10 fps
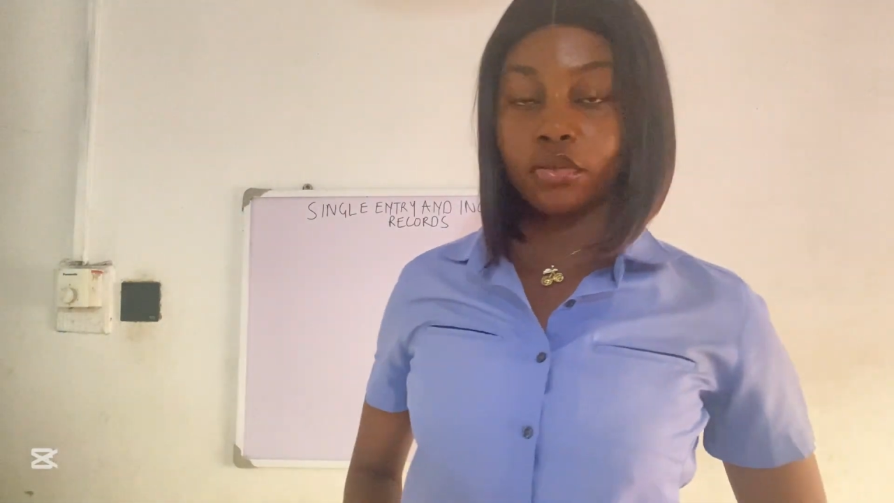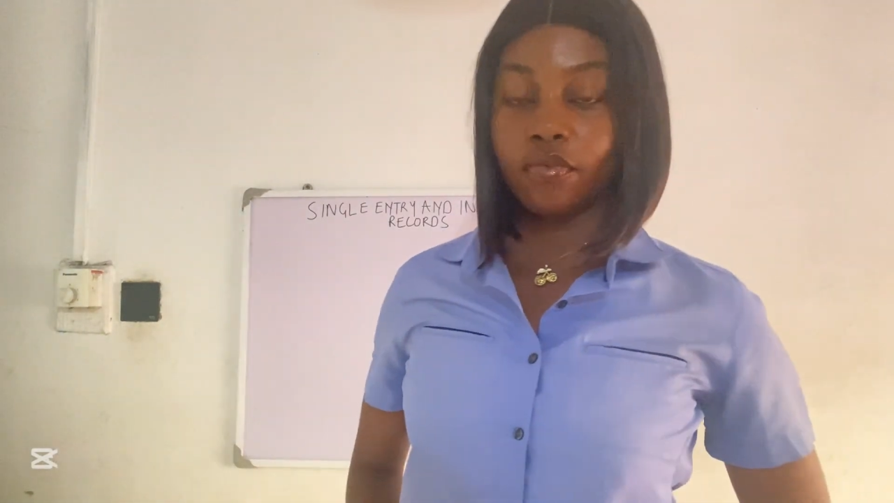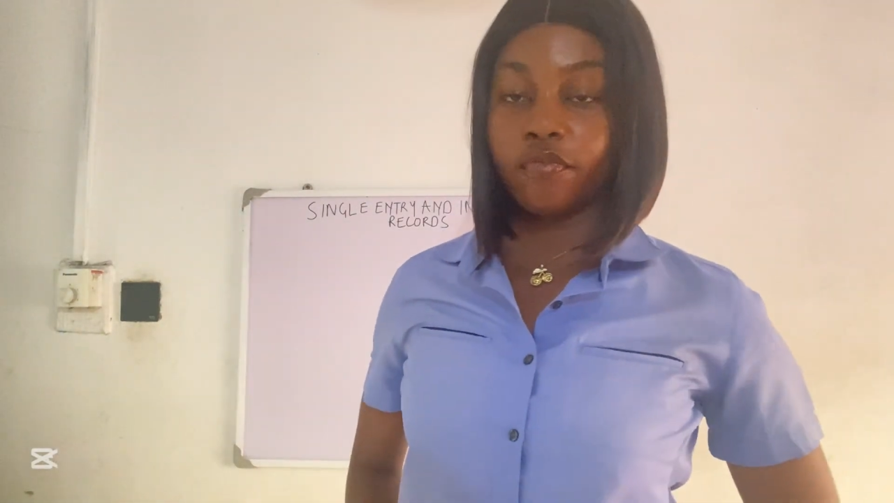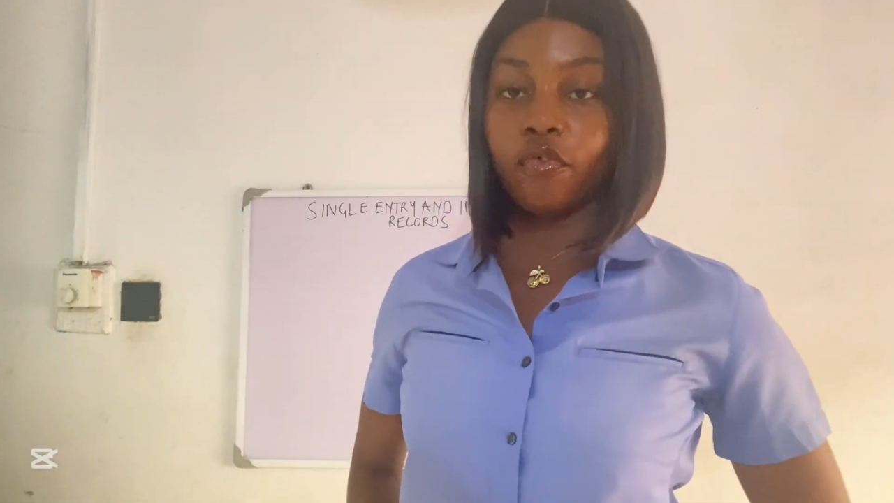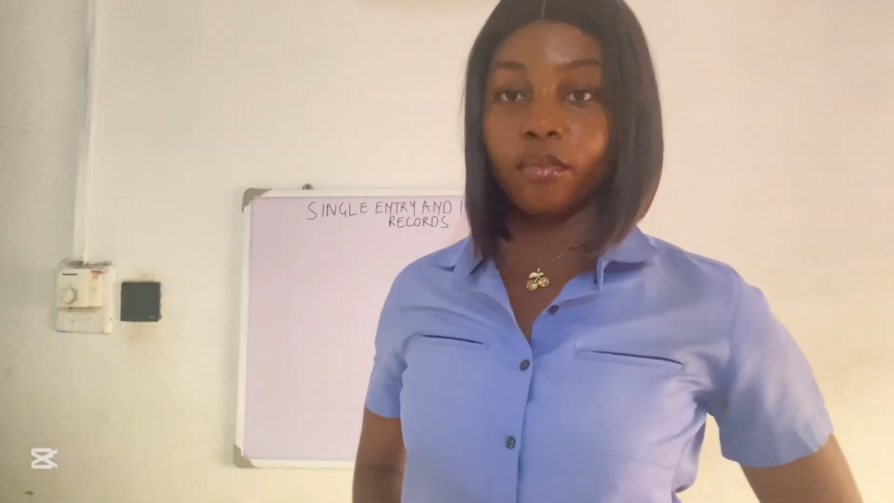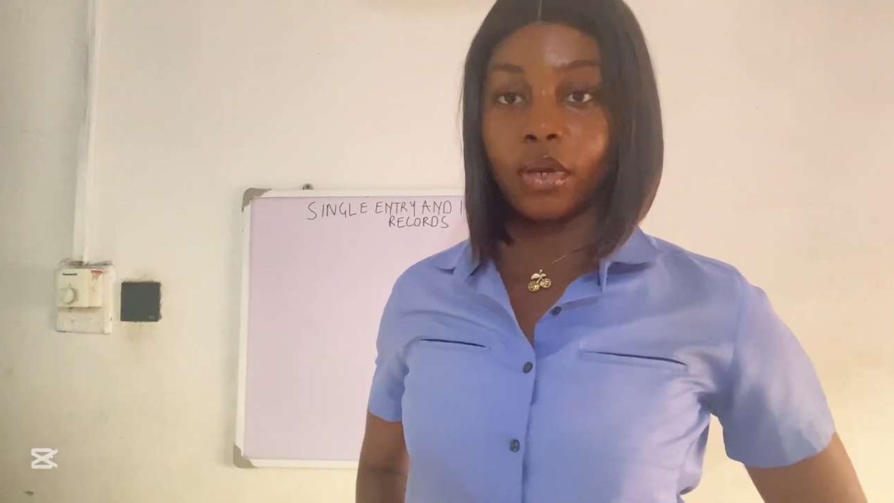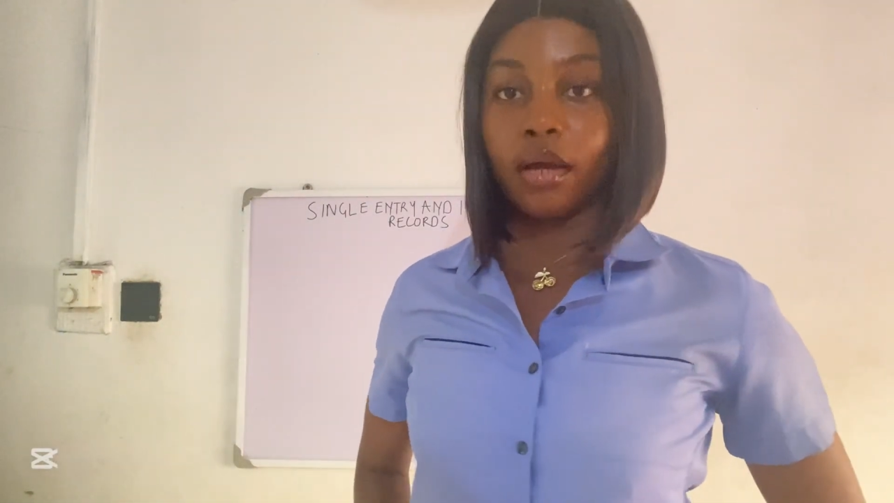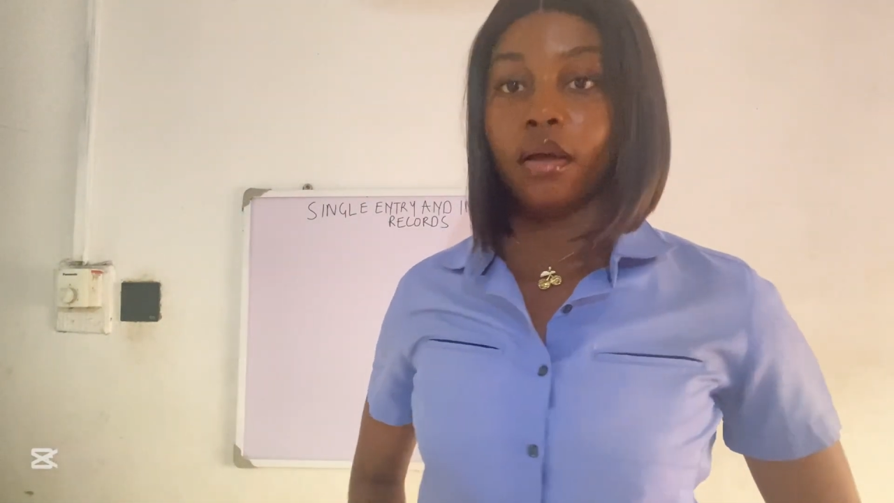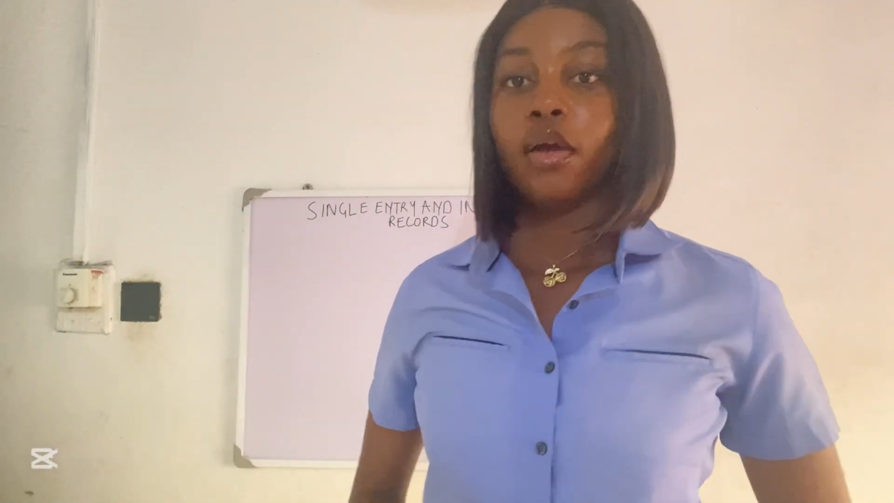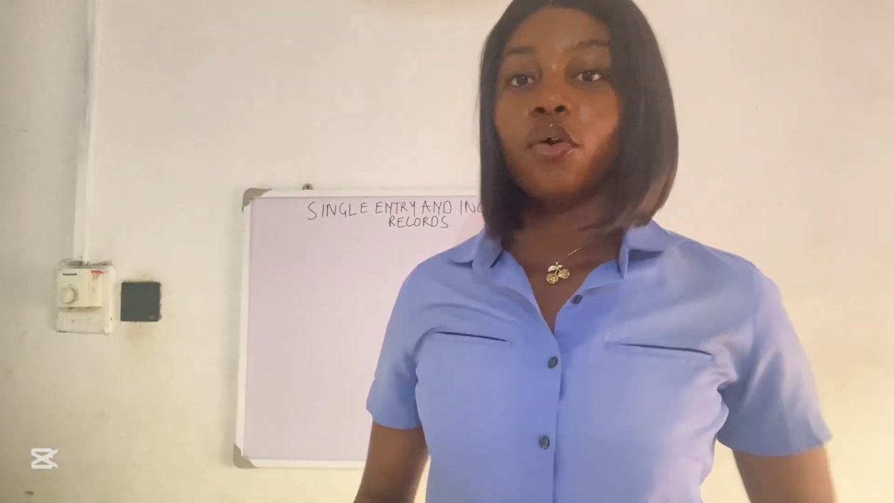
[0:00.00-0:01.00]
of the formula,
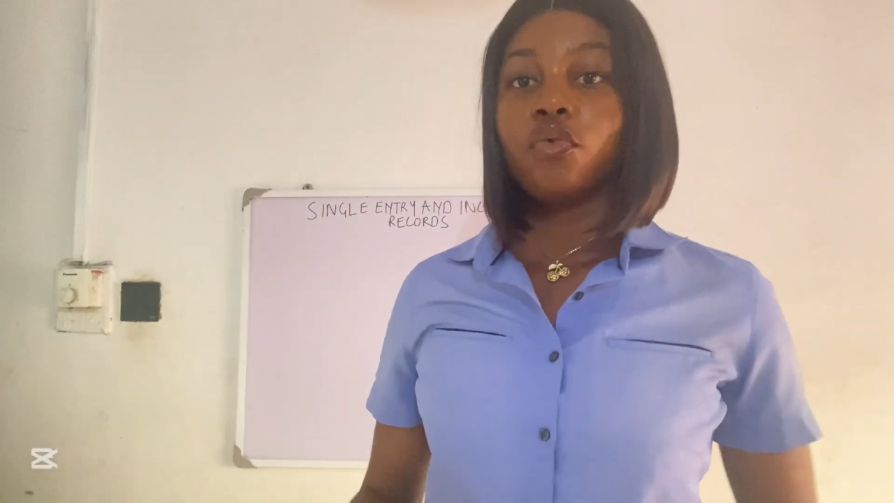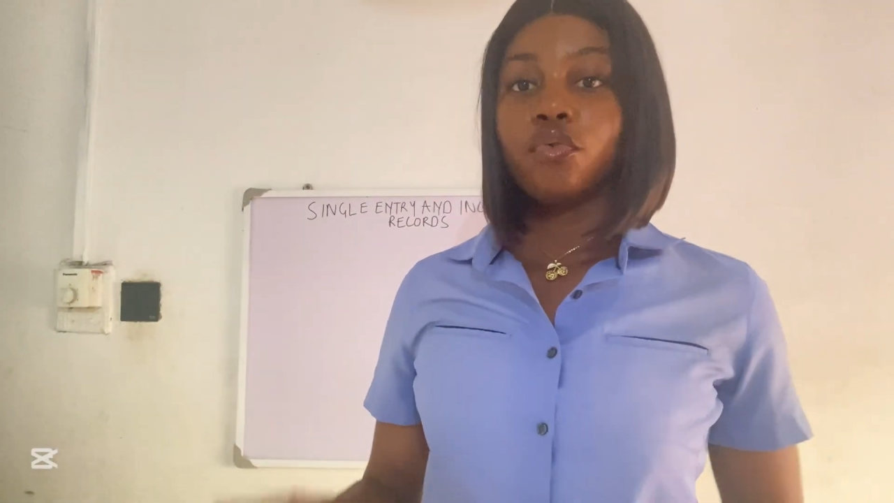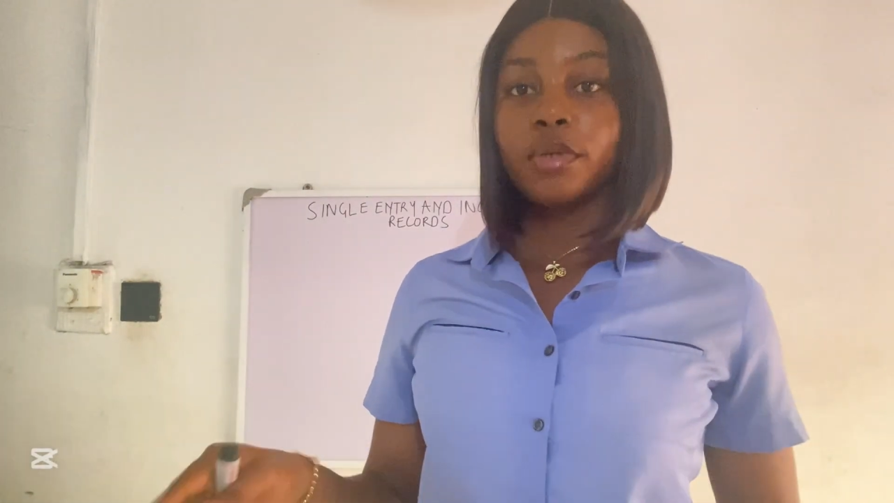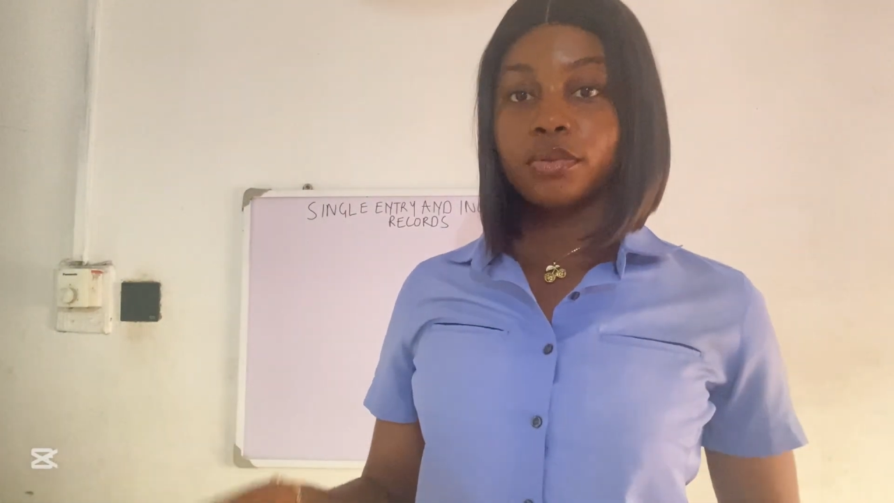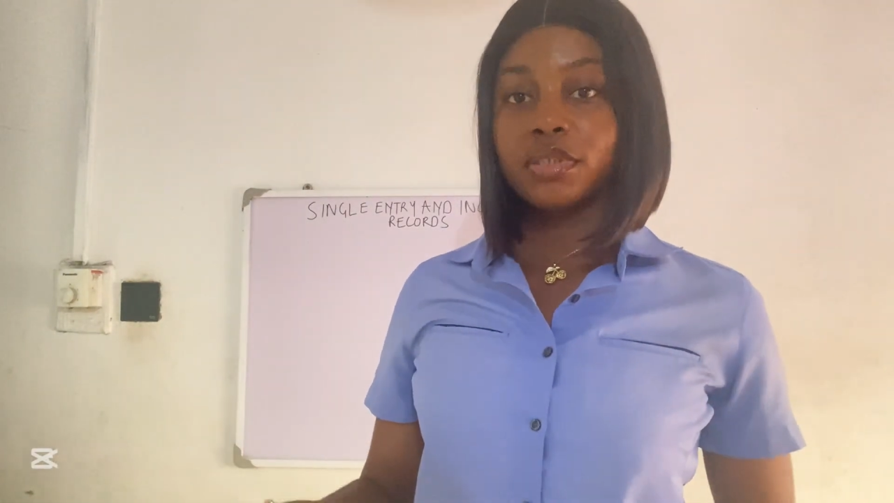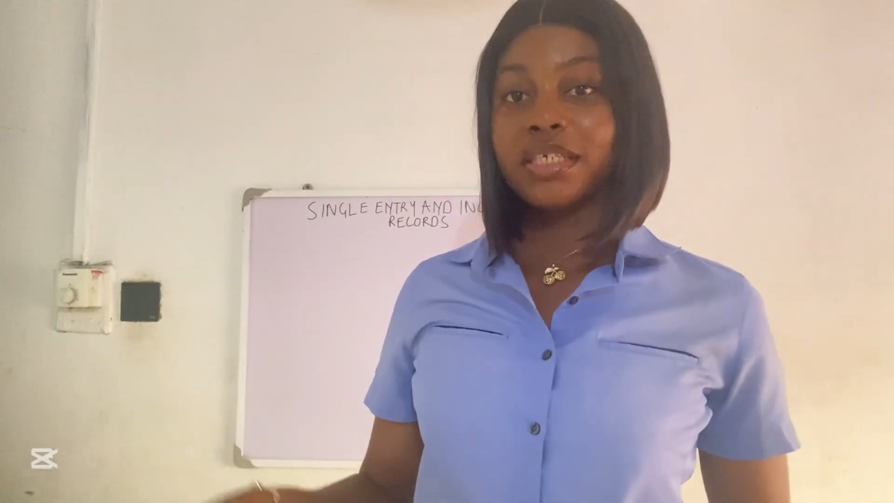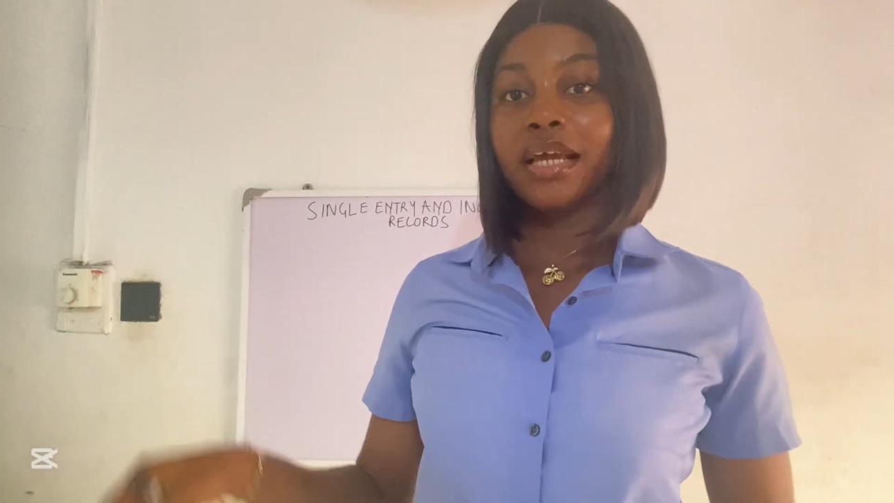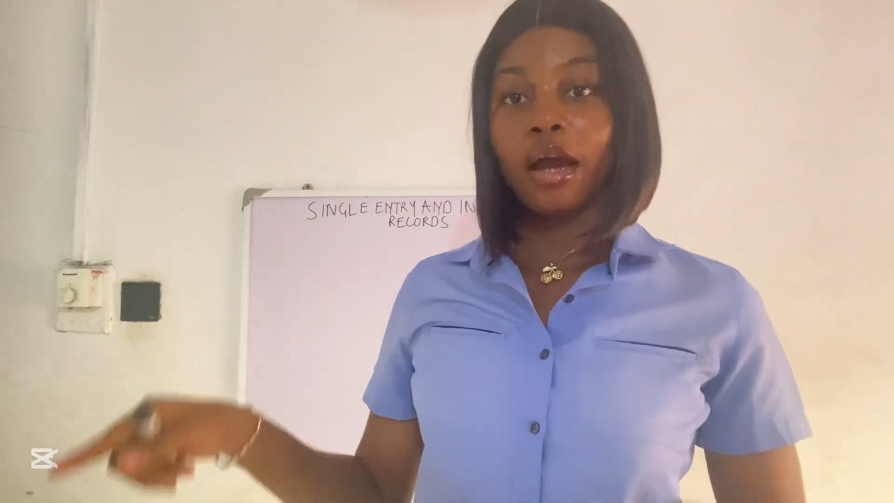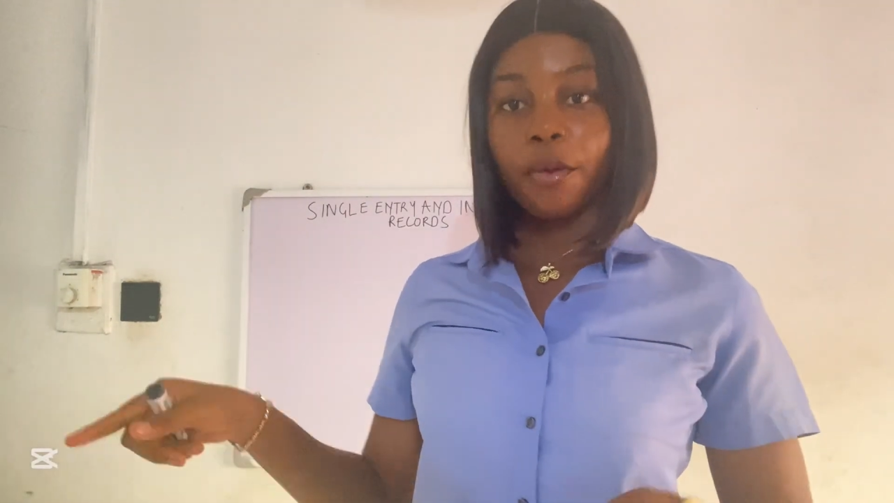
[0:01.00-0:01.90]
we'll be able to get our